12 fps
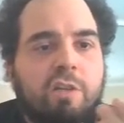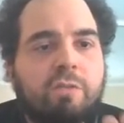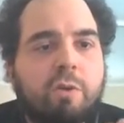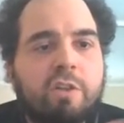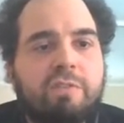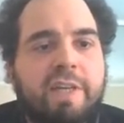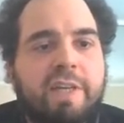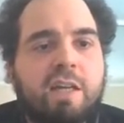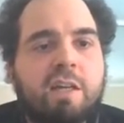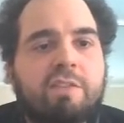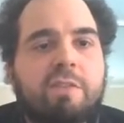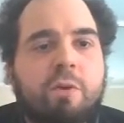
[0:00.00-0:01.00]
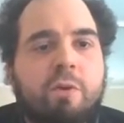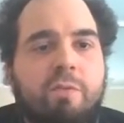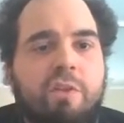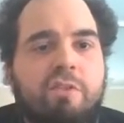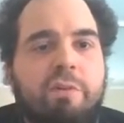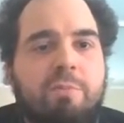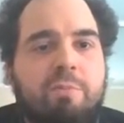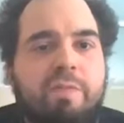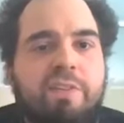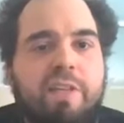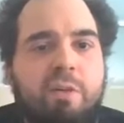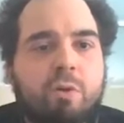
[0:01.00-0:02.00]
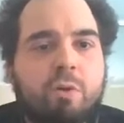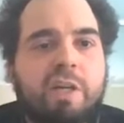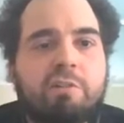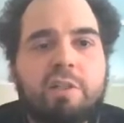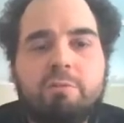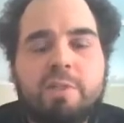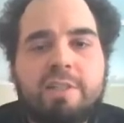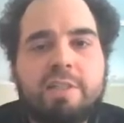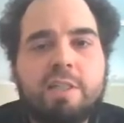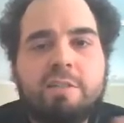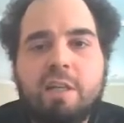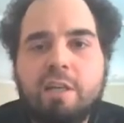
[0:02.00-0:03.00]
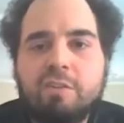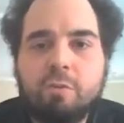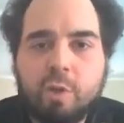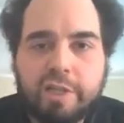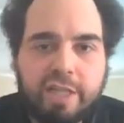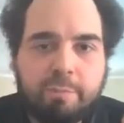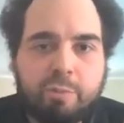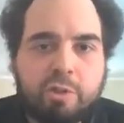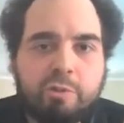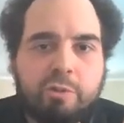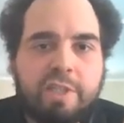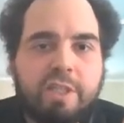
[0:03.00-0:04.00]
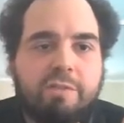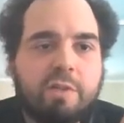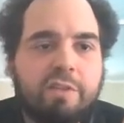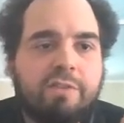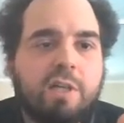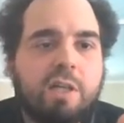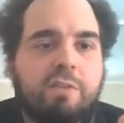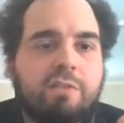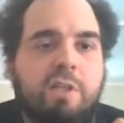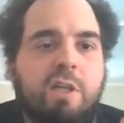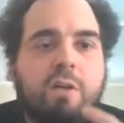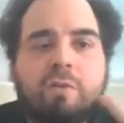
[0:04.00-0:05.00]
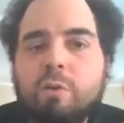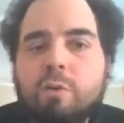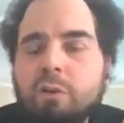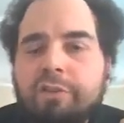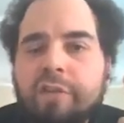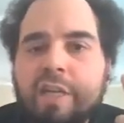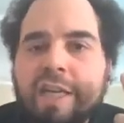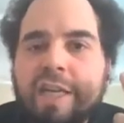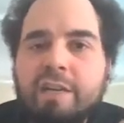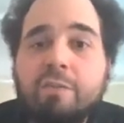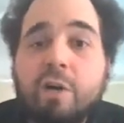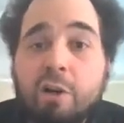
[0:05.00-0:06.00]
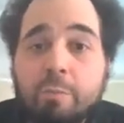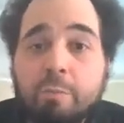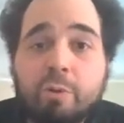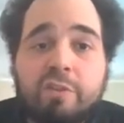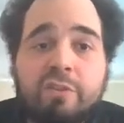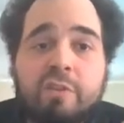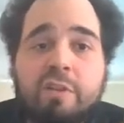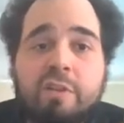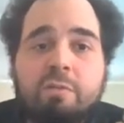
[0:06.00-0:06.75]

So first we enhance the workflow description with I/O characteristics. So what input do you need for this task, of course, and for outputs,